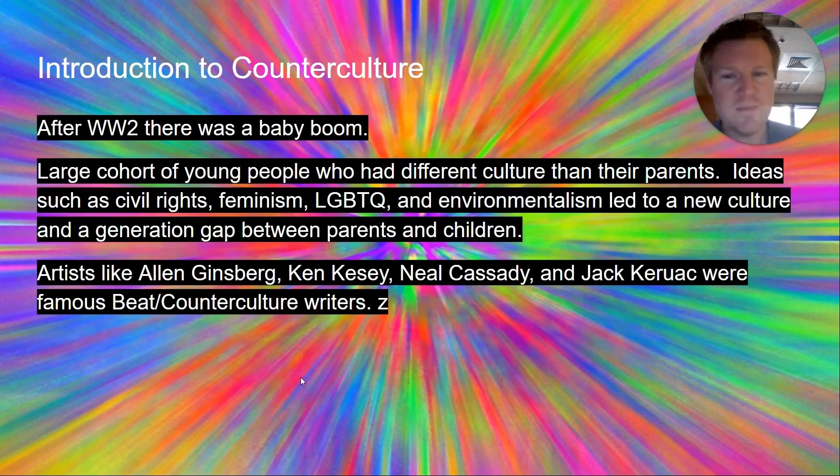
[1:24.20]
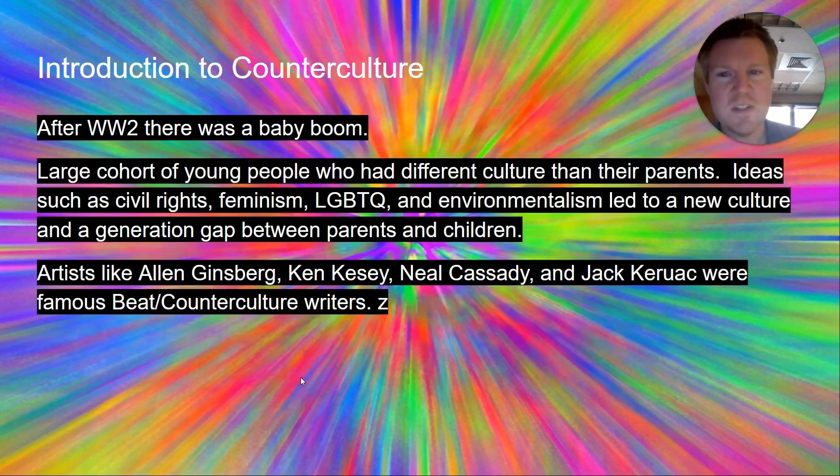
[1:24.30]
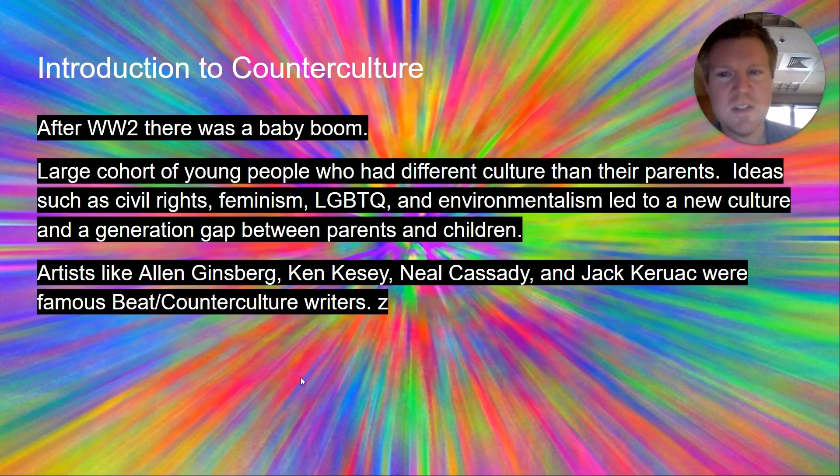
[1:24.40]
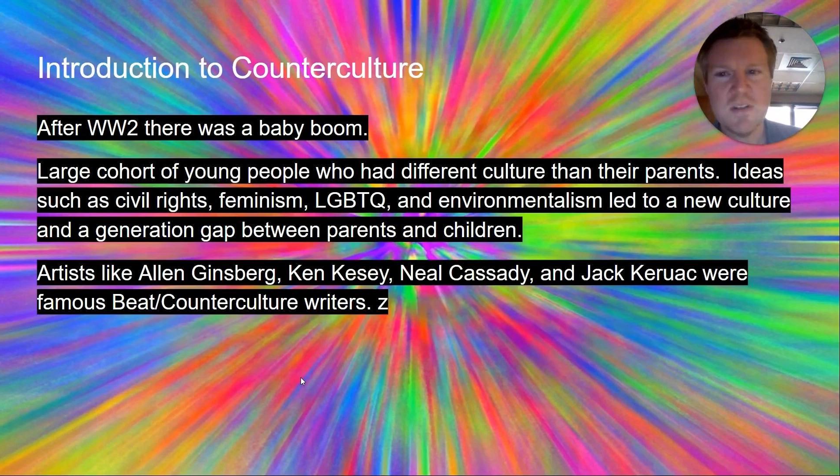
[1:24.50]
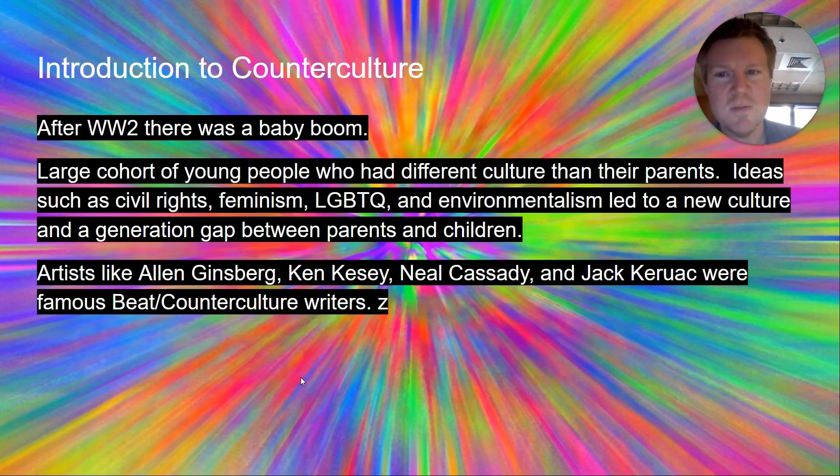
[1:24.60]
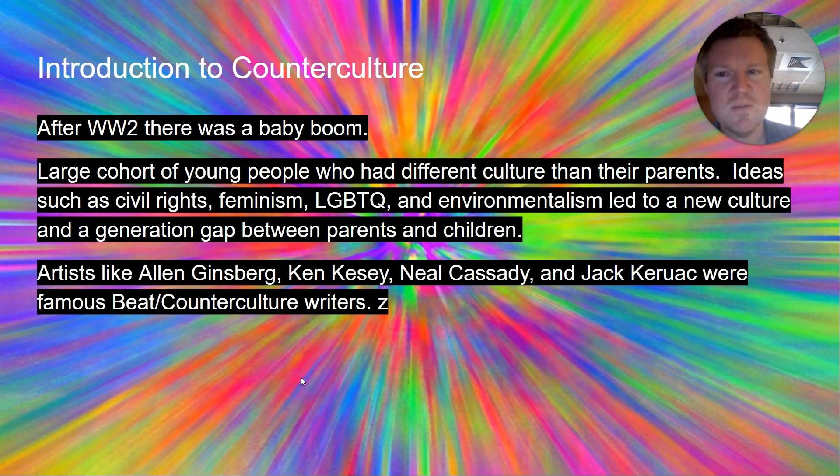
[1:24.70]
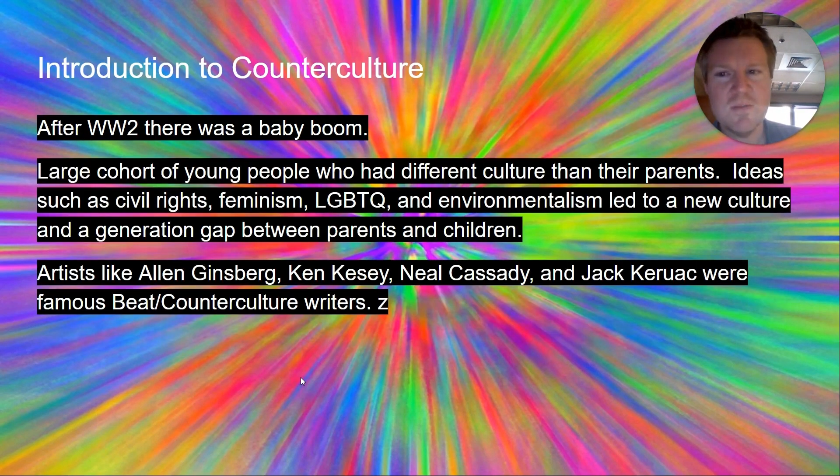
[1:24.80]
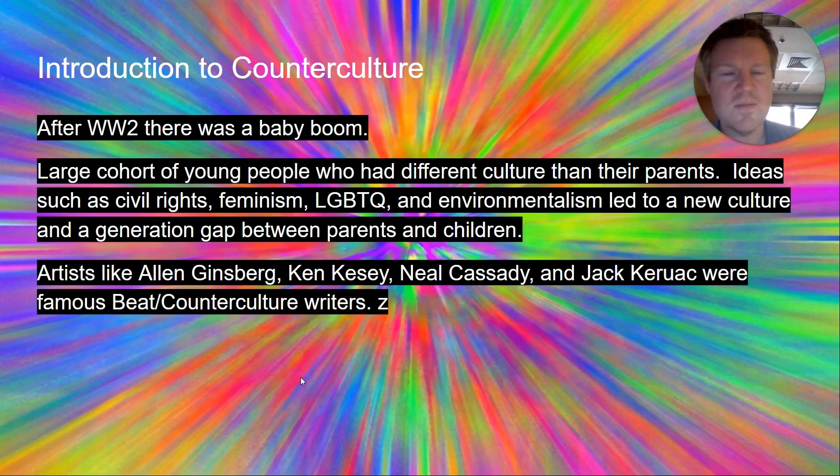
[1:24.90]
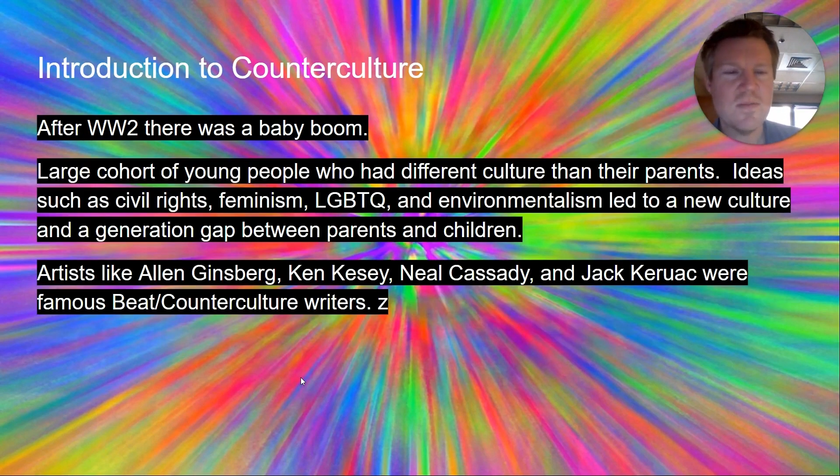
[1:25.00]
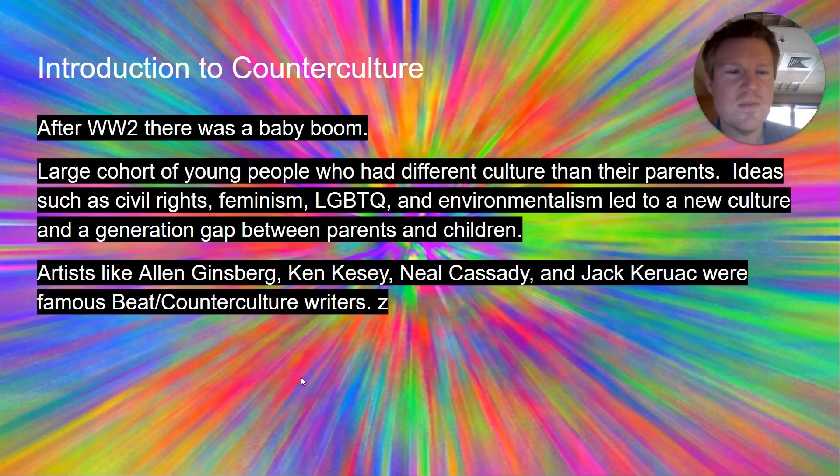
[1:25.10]
So,
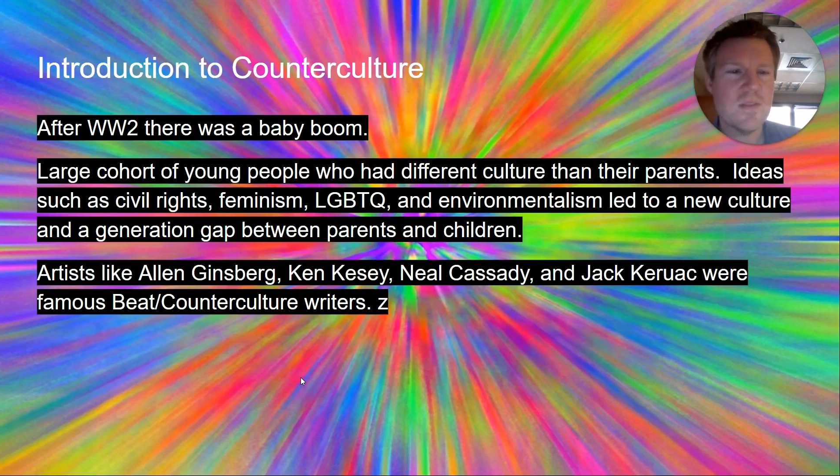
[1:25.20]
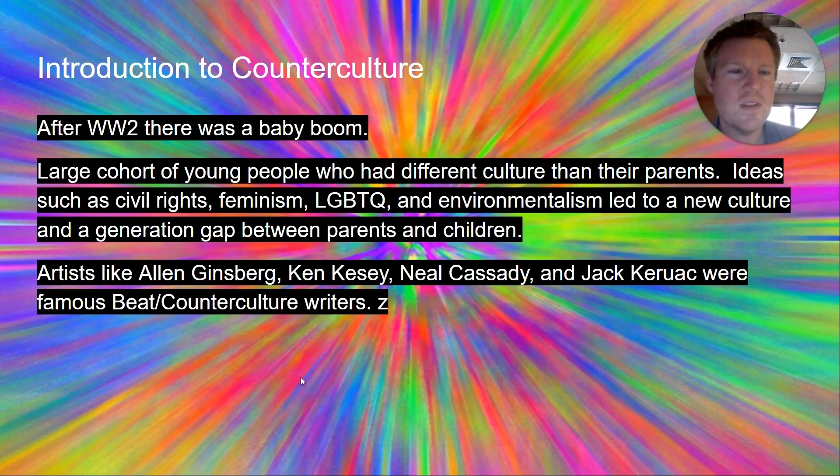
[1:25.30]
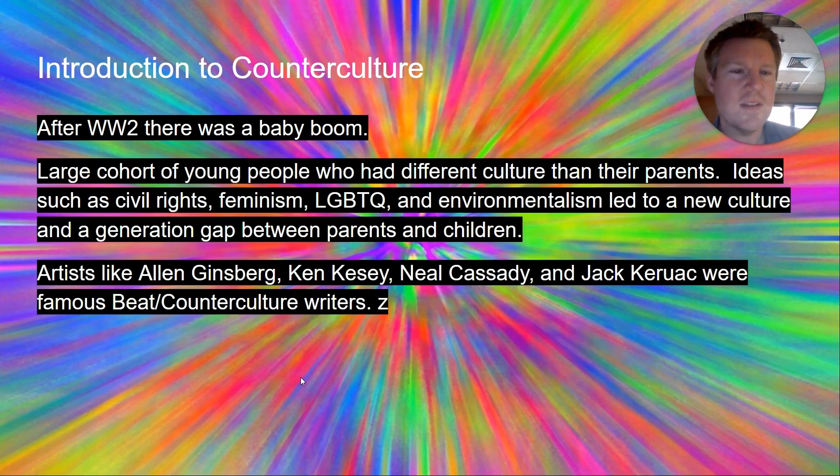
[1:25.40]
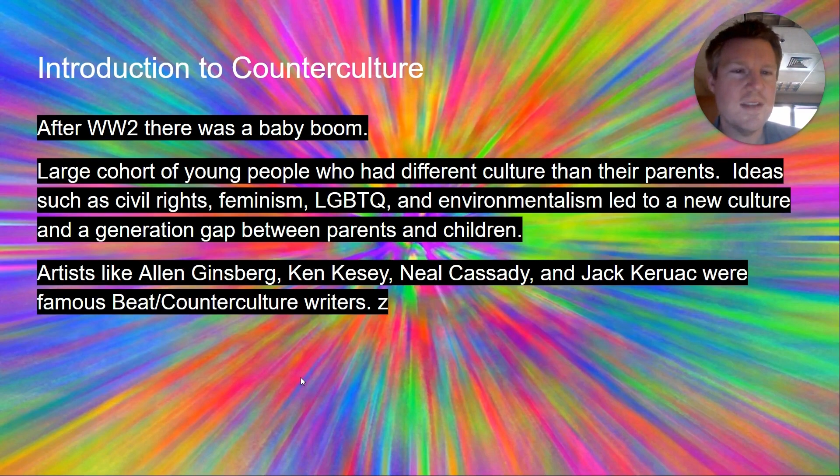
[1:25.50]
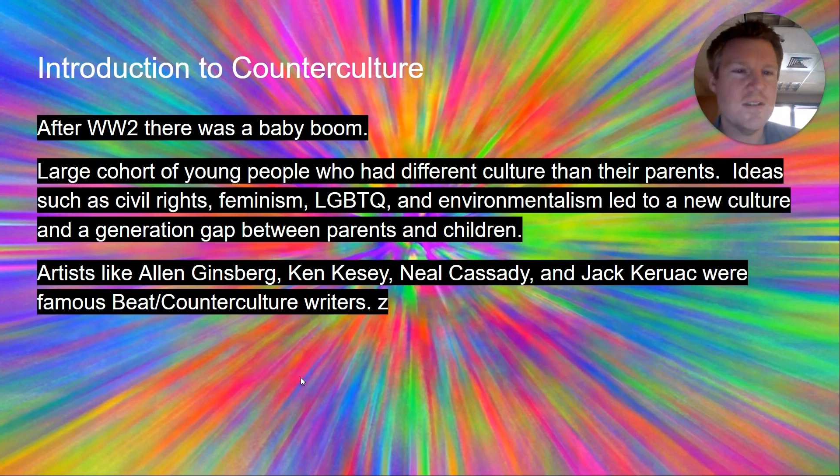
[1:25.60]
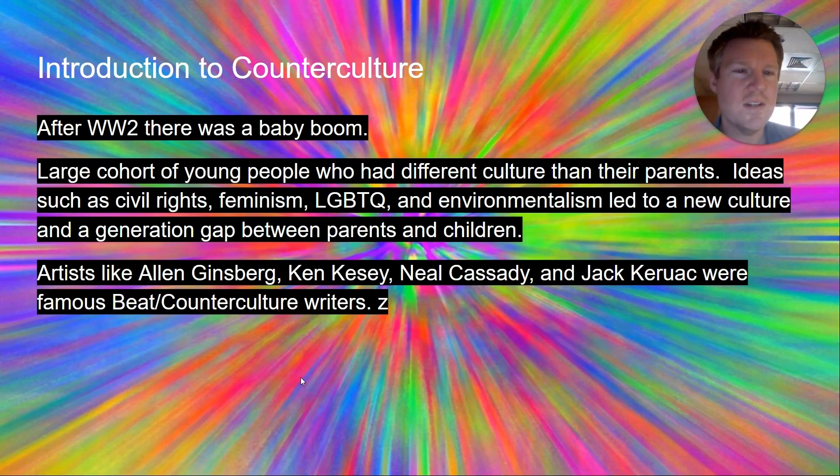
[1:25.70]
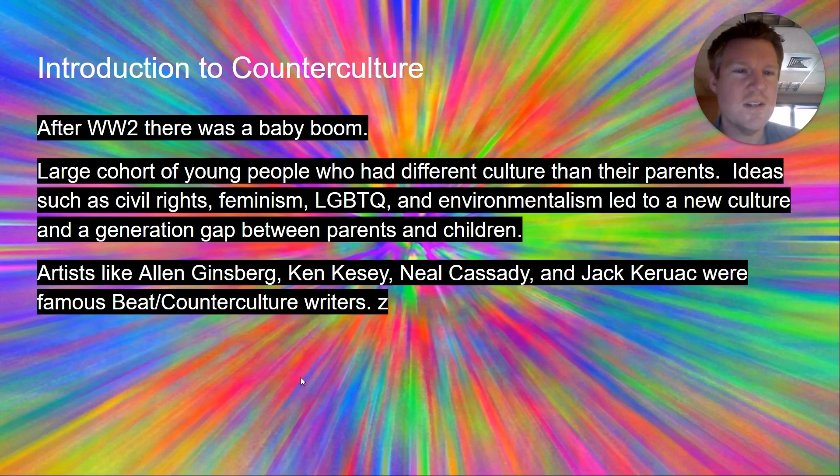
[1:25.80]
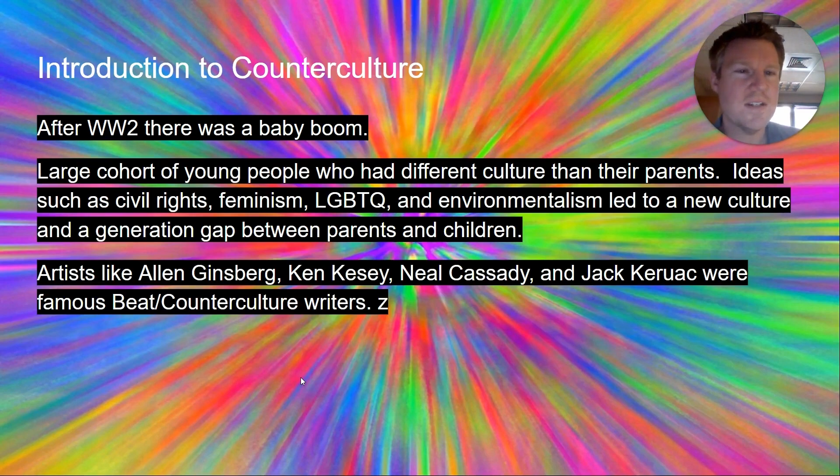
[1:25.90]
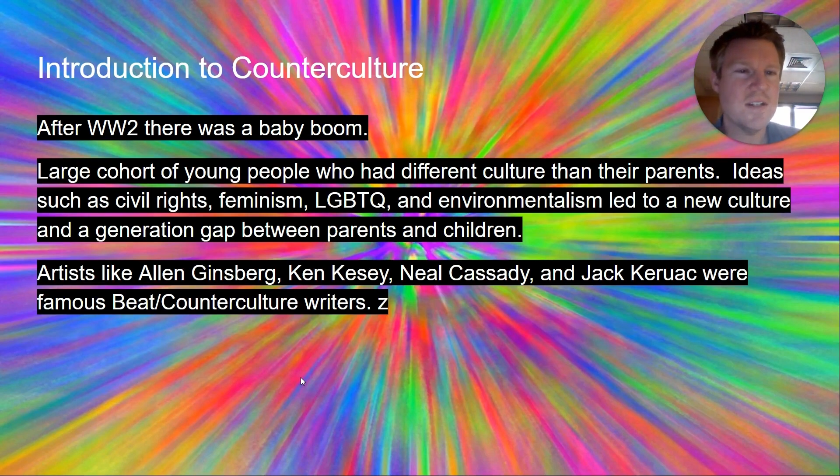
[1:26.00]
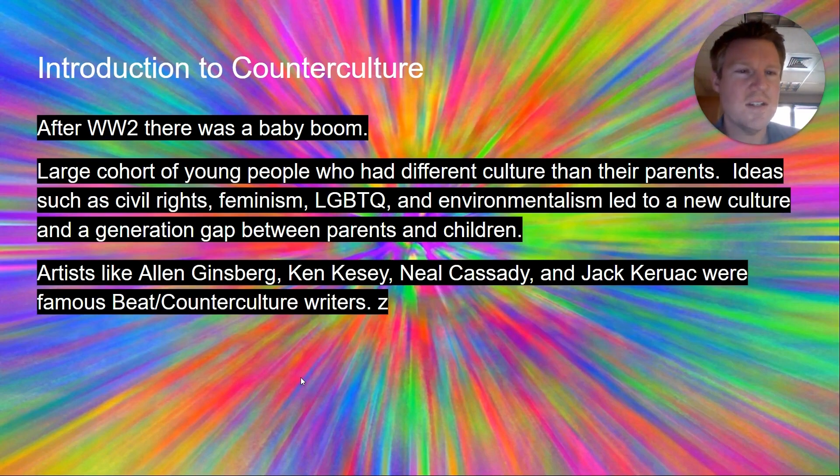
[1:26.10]

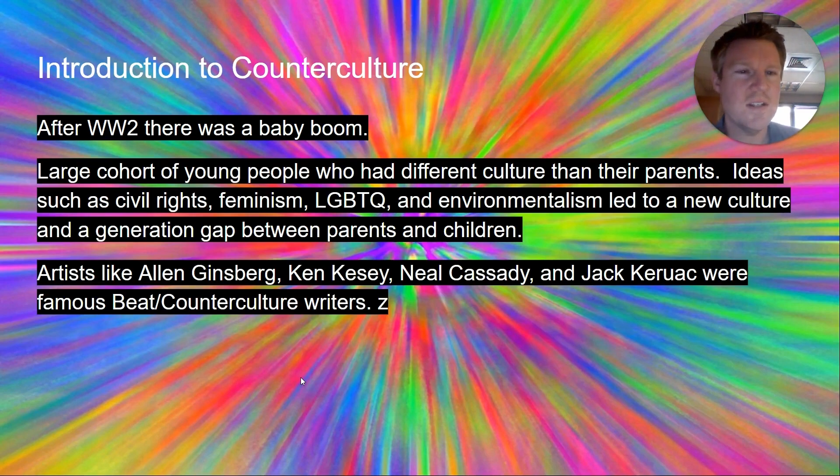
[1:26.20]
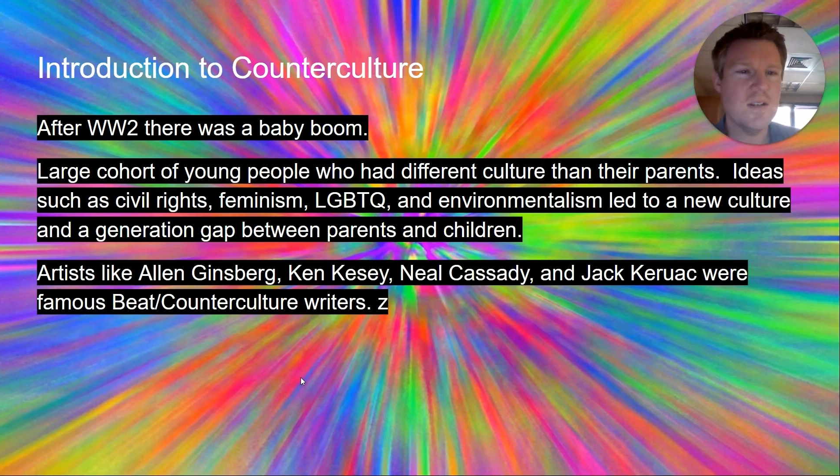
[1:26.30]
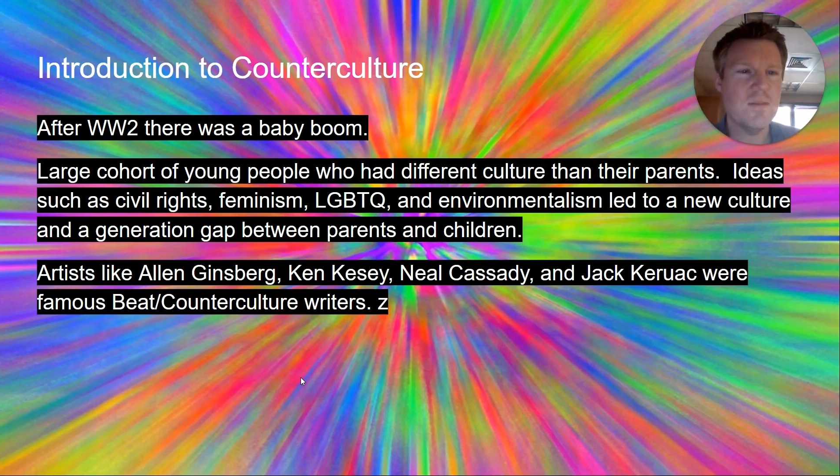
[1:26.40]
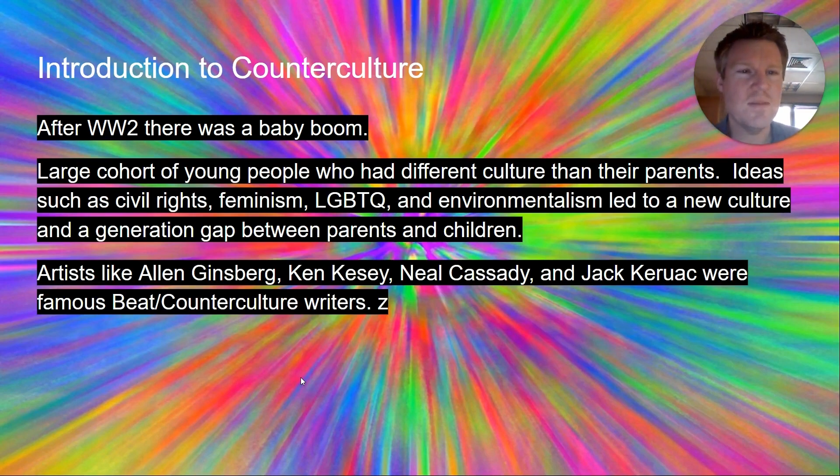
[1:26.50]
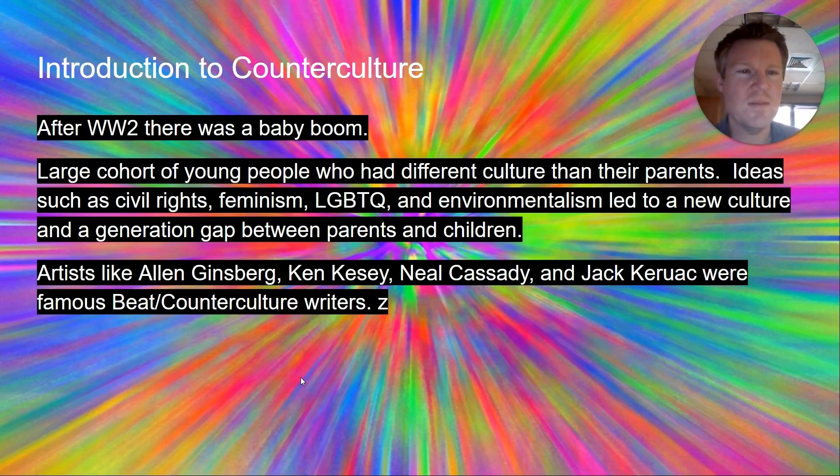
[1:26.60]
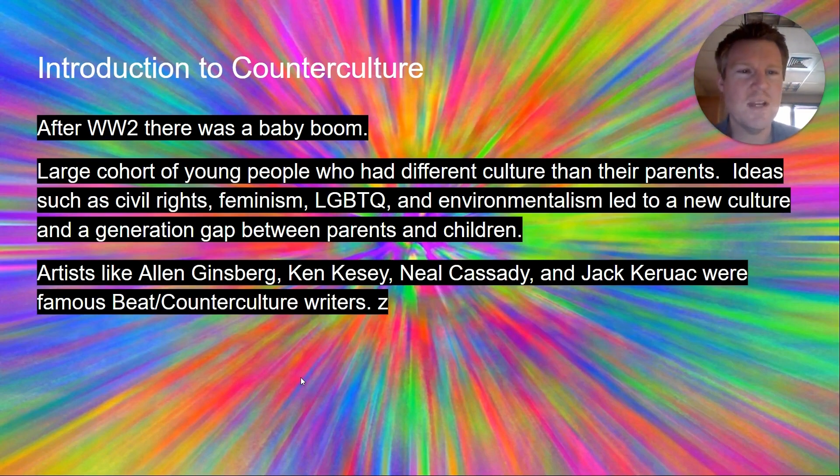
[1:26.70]
introduction to the